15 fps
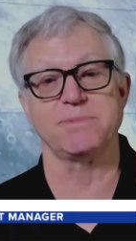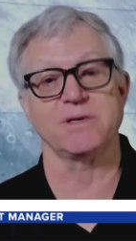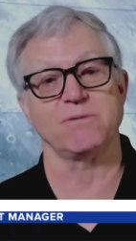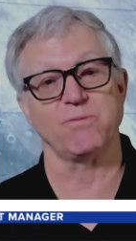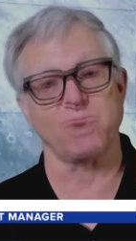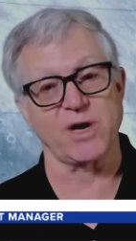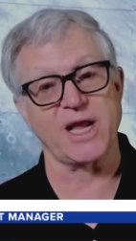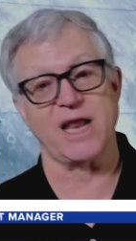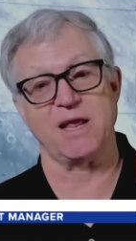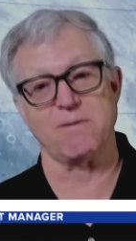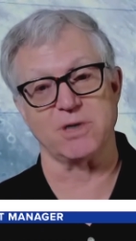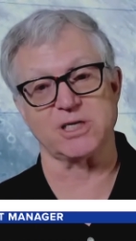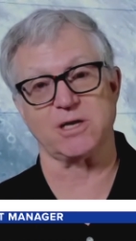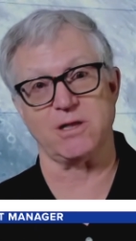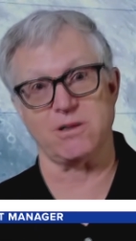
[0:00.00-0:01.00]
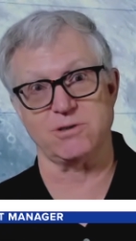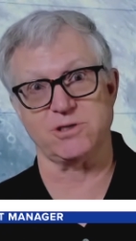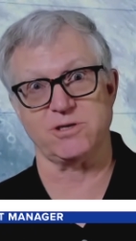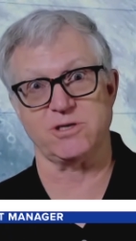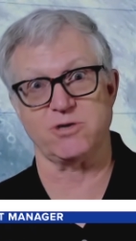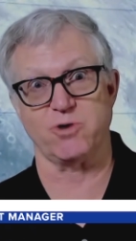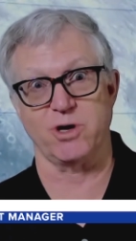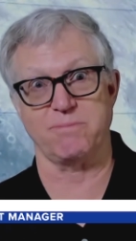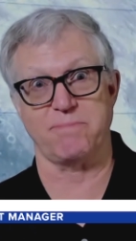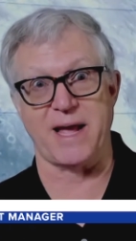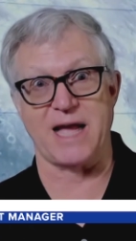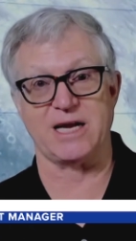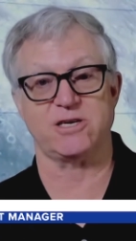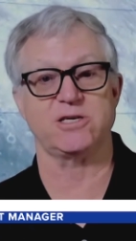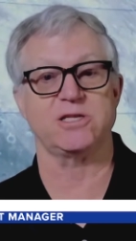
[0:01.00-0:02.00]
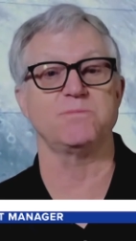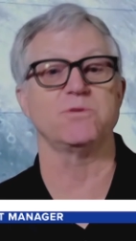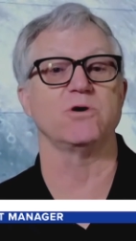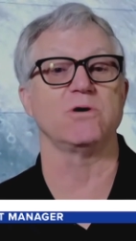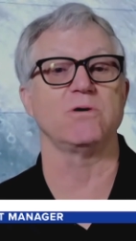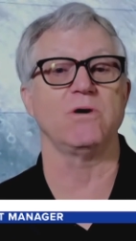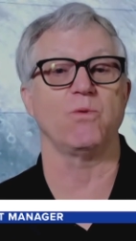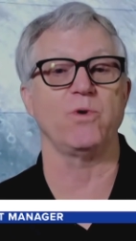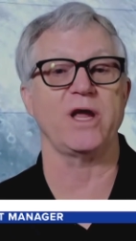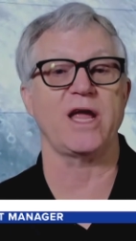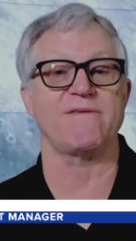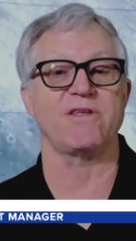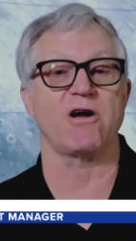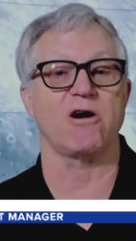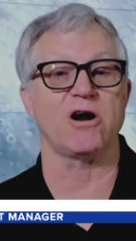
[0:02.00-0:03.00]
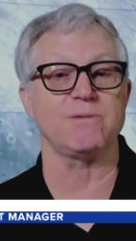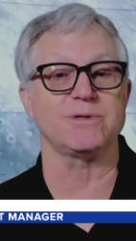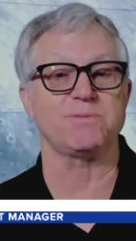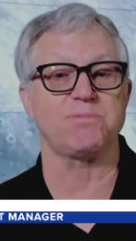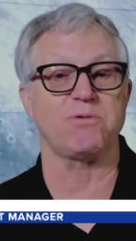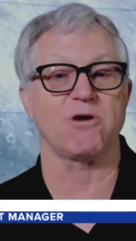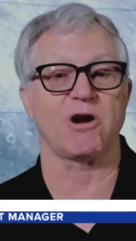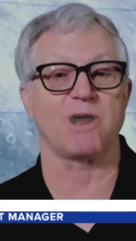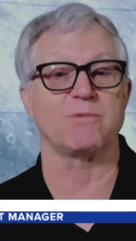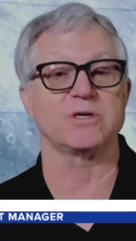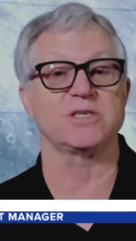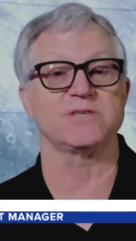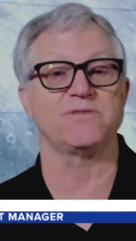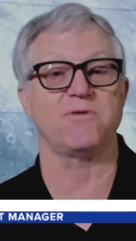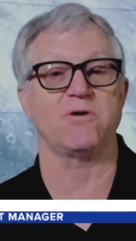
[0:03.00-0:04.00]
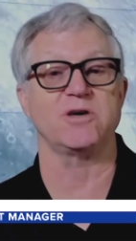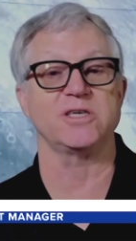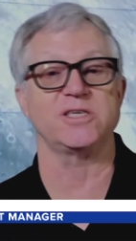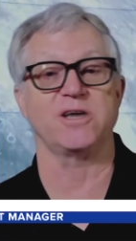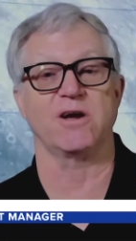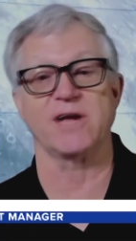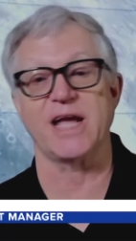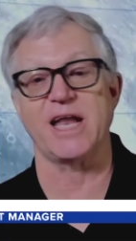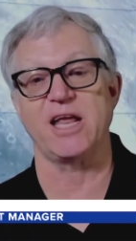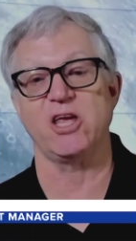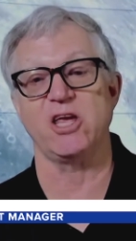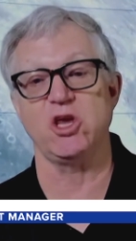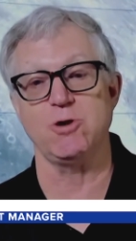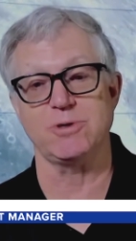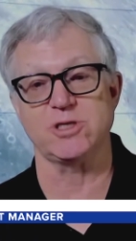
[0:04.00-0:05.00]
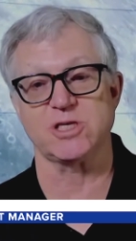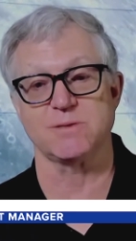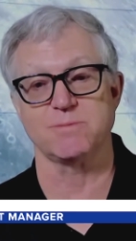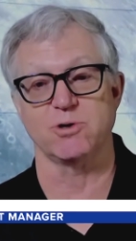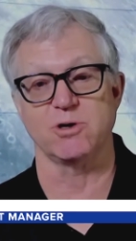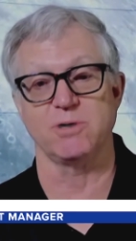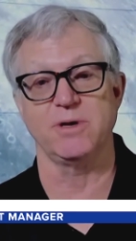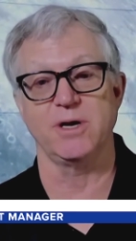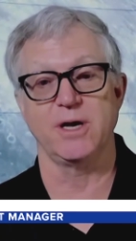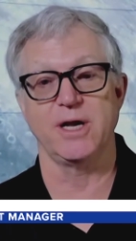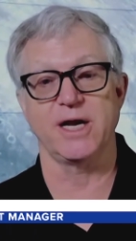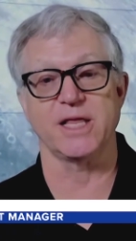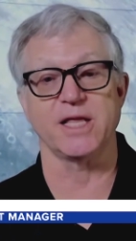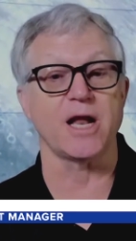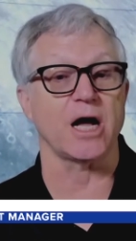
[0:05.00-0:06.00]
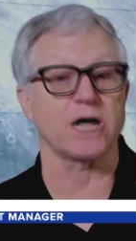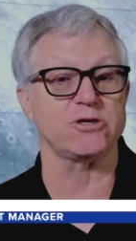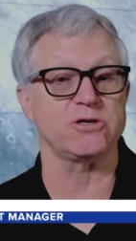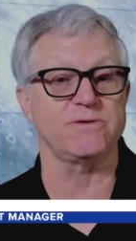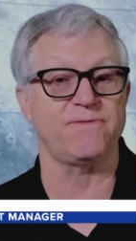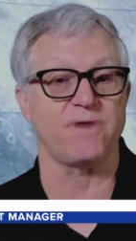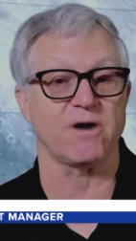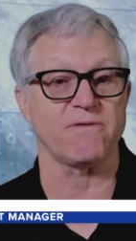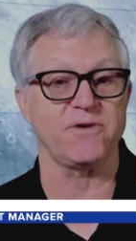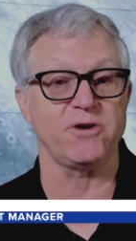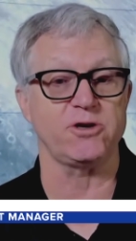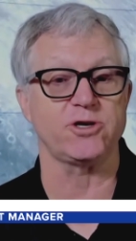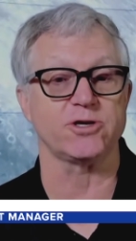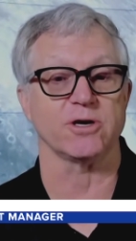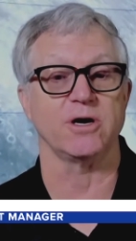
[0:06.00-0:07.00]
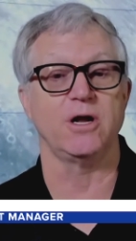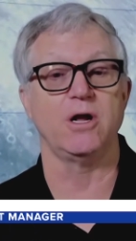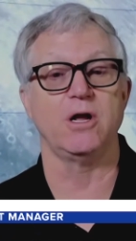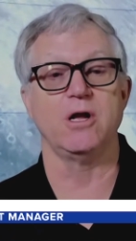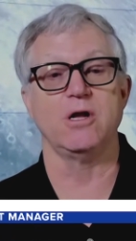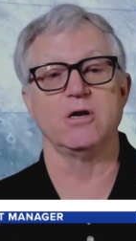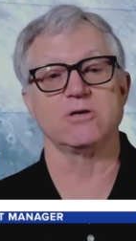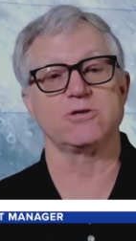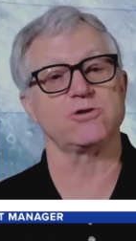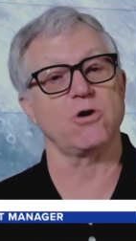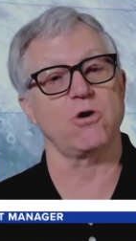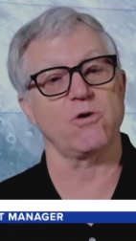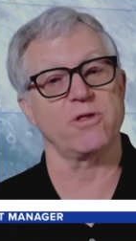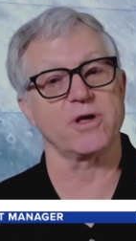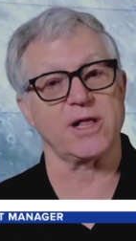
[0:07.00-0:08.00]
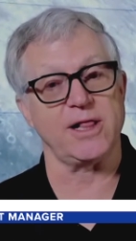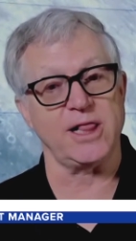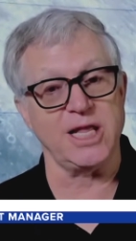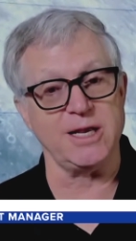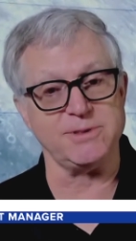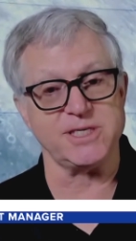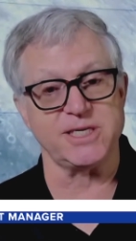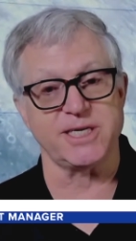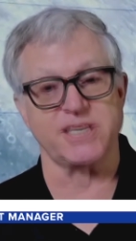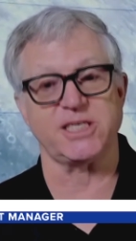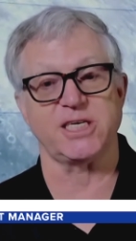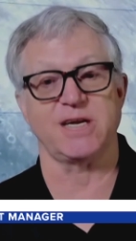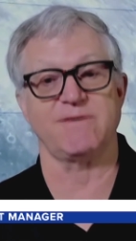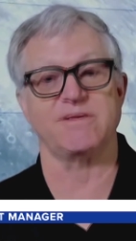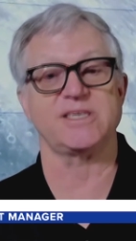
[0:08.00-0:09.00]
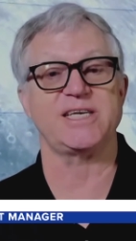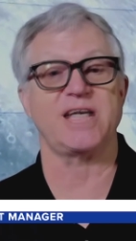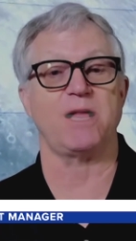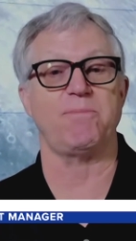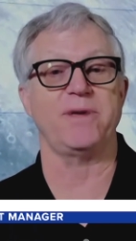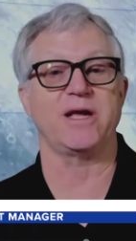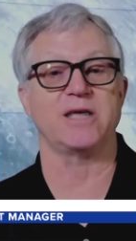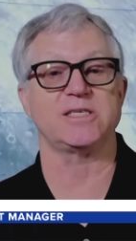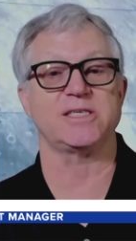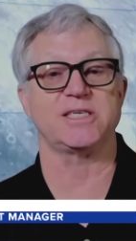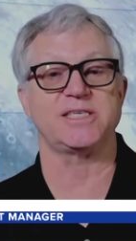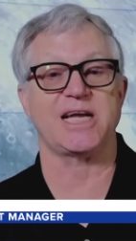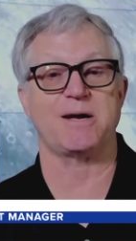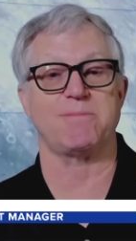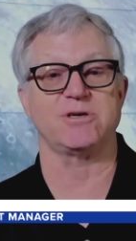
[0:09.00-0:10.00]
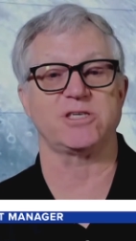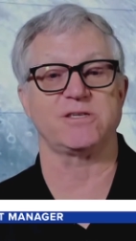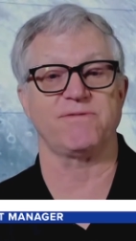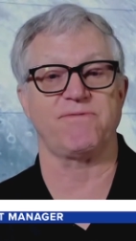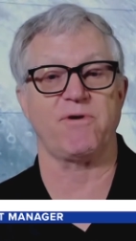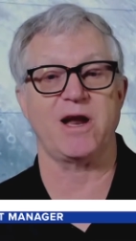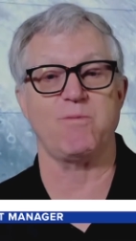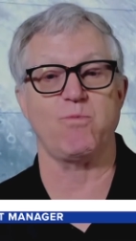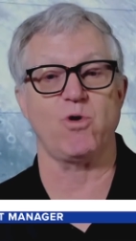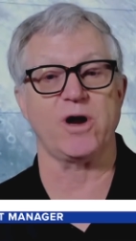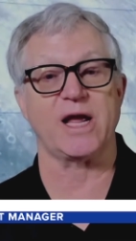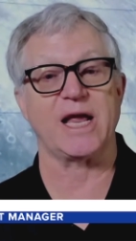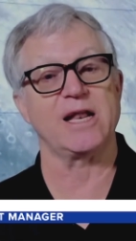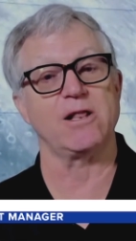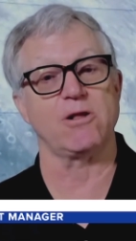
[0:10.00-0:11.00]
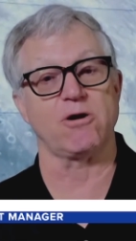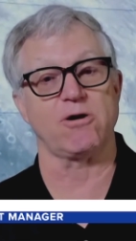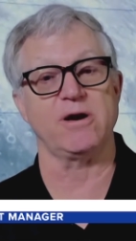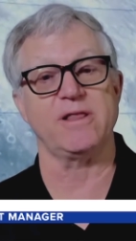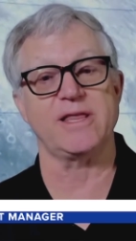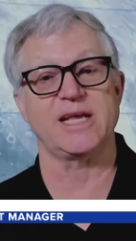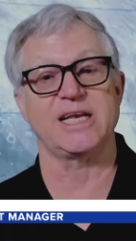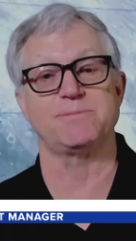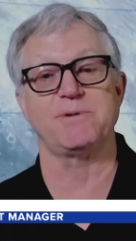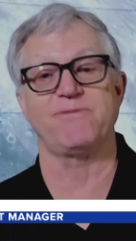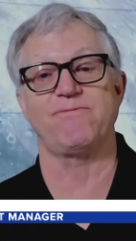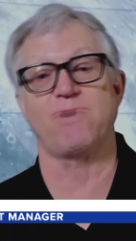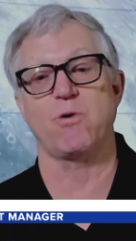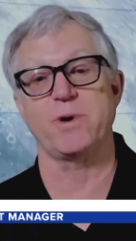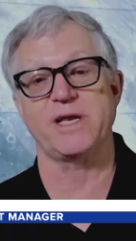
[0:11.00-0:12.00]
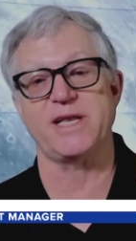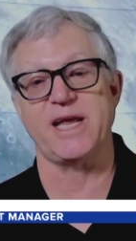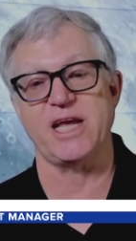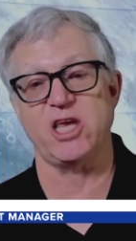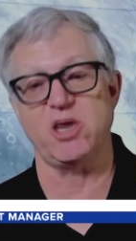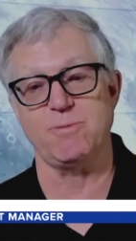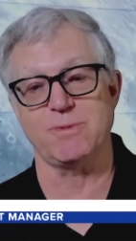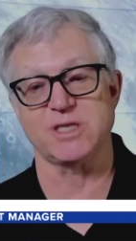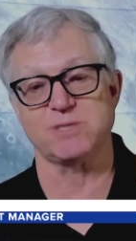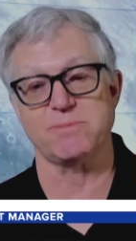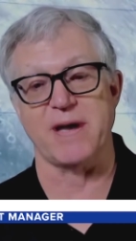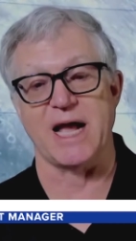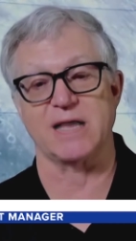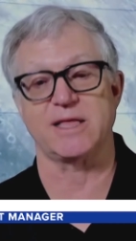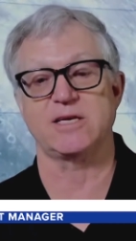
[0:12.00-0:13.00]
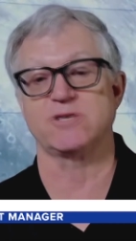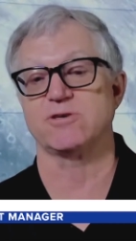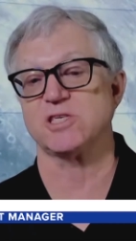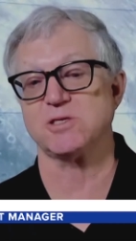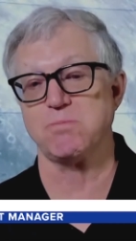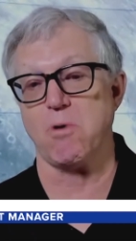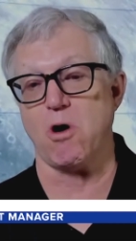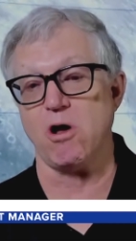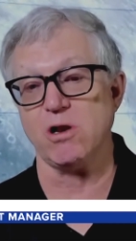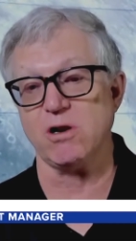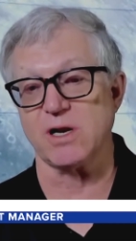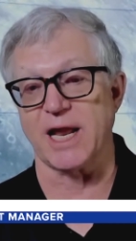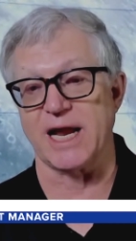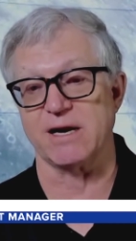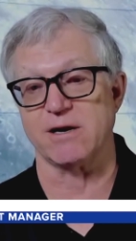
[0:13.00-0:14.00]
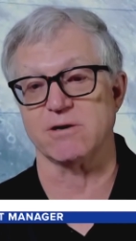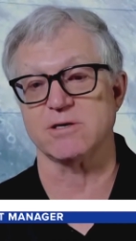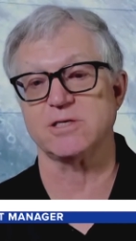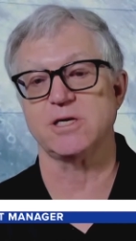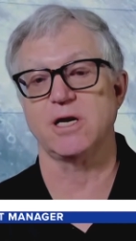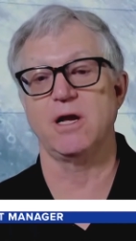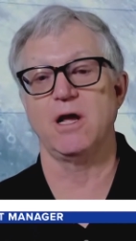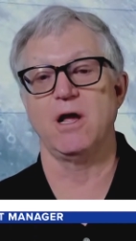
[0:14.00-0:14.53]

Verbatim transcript: but we're getting much closer to going back to the moon. We have the Artemis program, which is focusing on getting humans to the moon in the not too far future. So the CLPS initiative is helping us establish the framework and learn things before we take humans back. These are smaller landers